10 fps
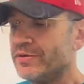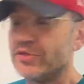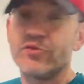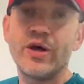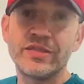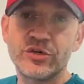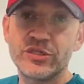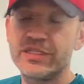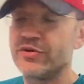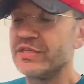So one, they're
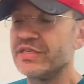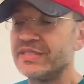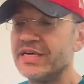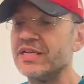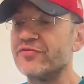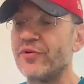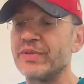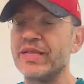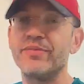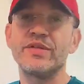serious. And second, from
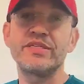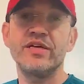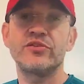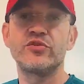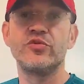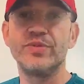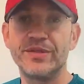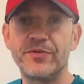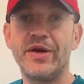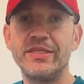the label, it's not
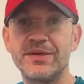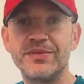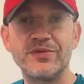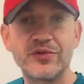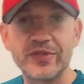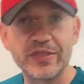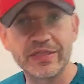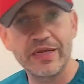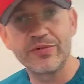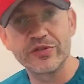stupid, right? Sometimes you see
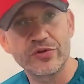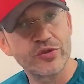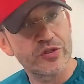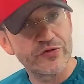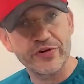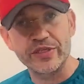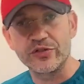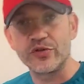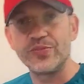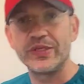these labels, they're just freaking
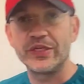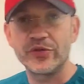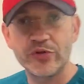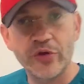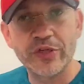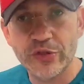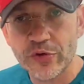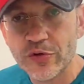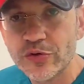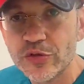stupid. And you know that
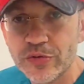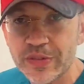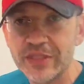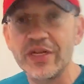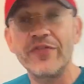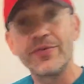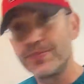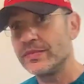you're consuming stuff.